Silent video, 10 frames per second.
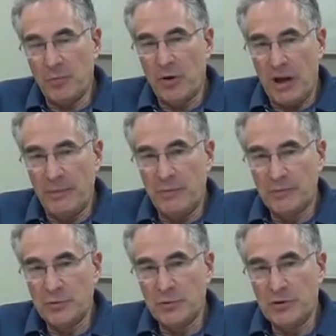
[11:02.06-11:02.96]

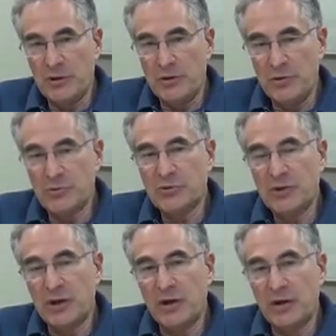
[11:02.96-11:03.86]
problems with the
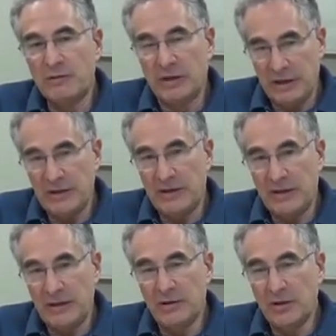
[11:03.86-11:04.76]
use of LinkedIn,